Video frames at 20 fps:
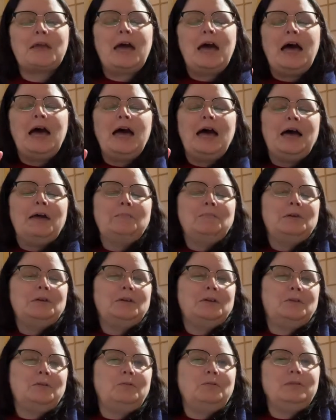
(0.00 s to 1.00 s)
I'm going
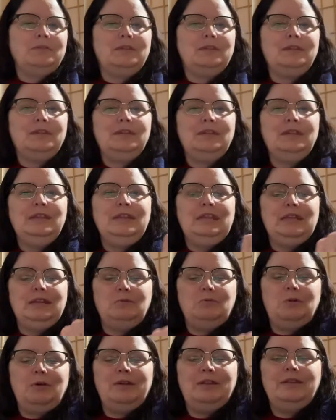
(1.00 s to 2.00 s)
to go with the
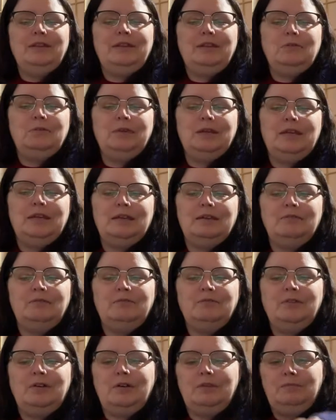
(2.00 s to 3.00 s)
one that we get
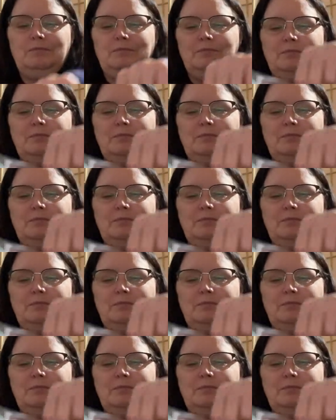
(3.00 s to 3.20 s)
from